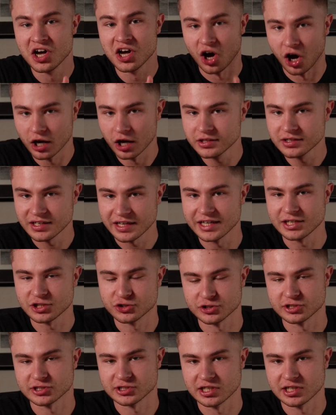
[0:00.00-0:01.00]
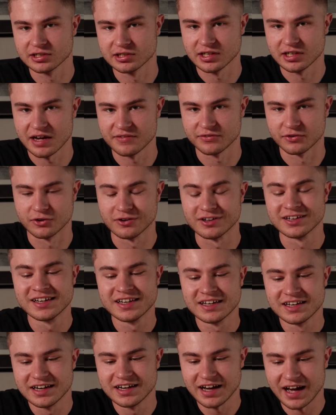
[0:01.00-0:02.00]
uninteresting level,
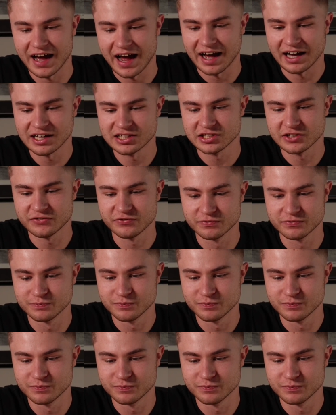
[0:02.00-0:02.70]
it has a